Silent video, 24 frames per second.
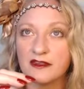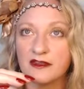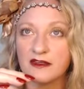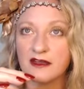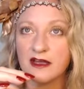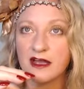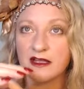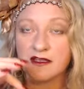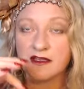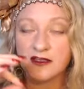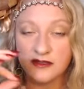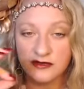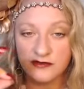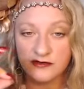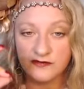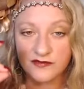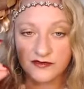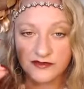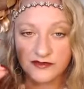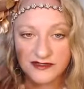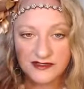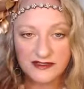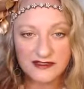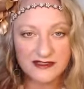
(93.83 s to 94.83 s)
a
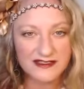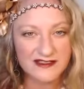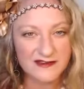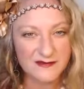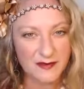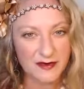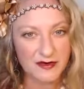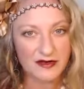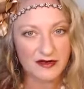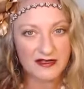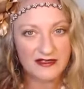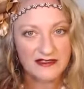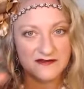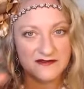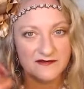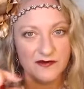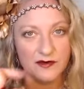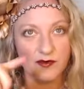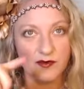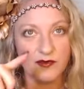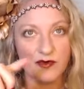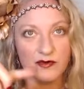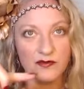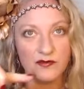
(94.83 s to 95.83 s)
universal experience
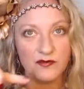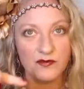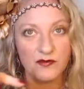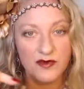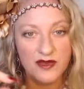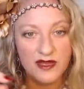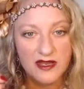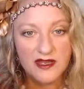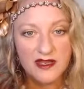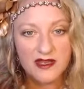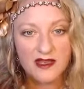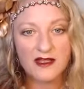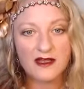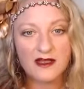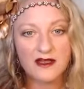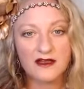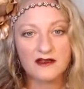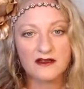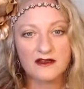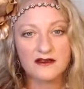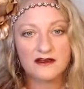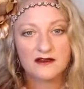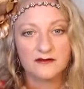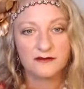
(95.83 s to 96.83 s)
for when we
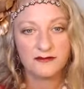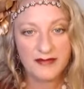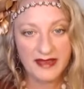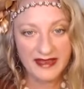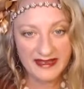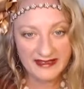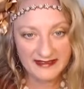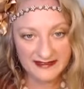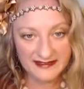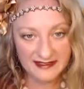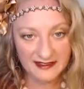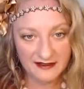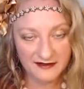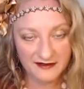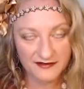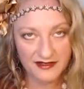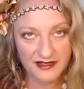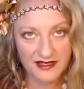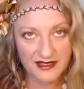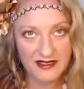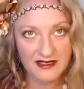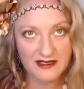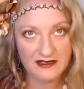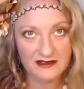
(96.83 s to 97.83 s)

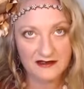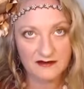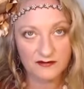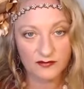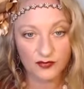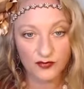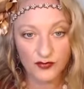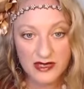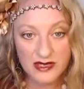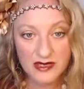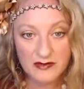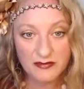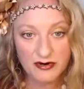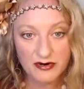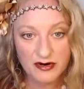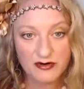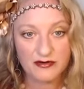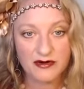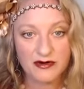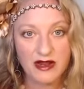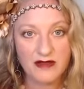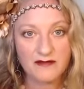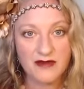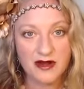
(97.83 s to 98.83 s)
basically
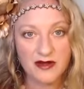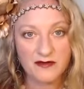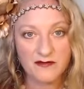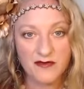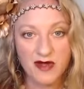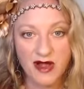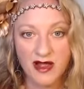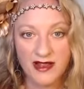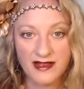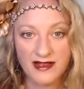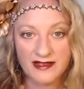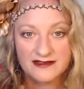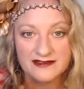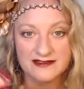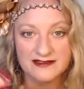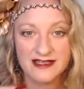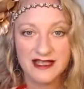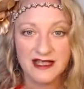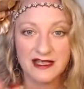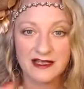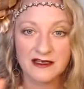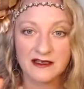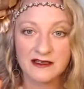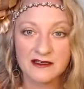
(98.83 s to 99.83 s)
reprogram our minds.
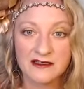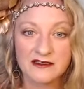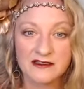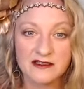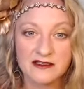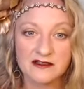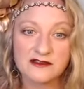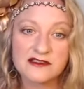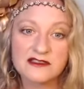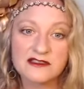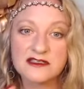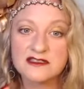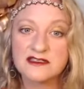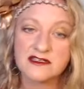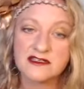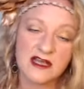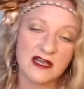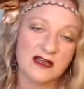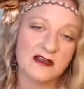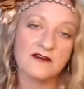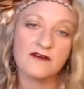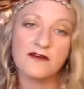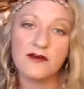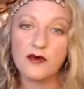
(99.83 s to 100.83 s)
And there's this
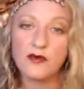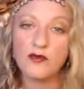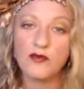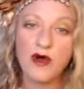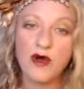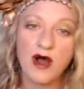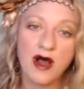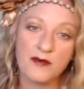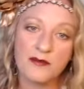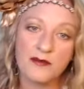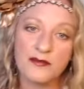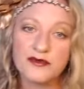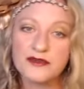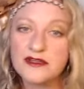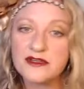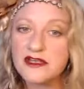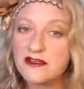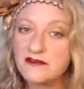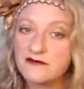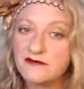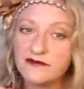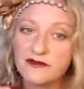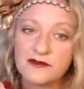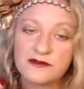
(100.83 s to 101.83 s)
kind of a
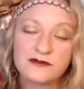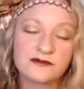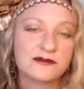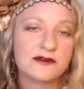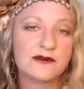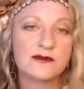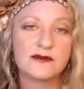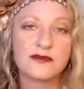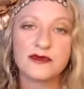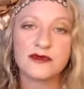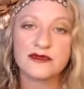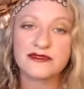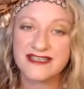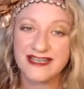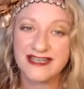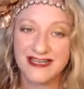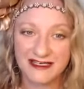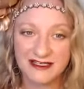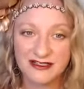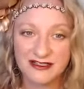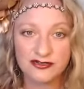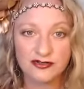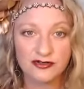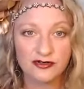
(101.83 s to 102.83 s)
wobbly, vulnerable,
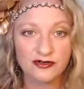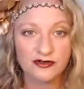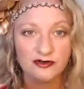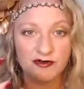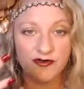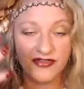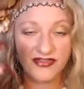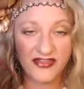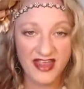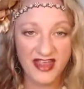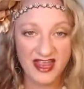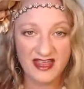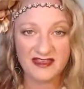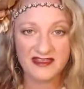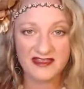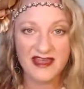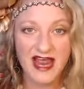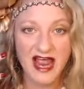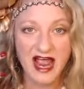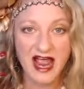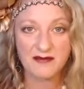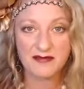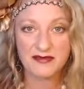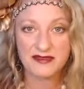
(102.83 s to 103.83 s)
tender thing
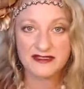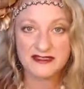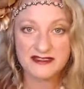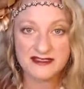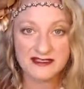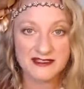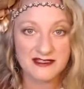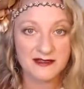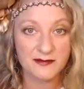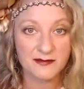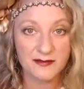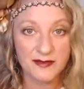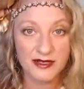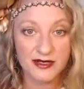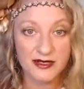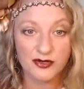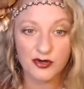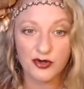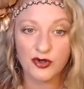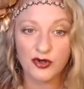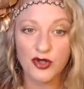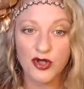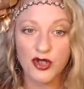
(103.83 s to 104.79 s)
that happens in the middle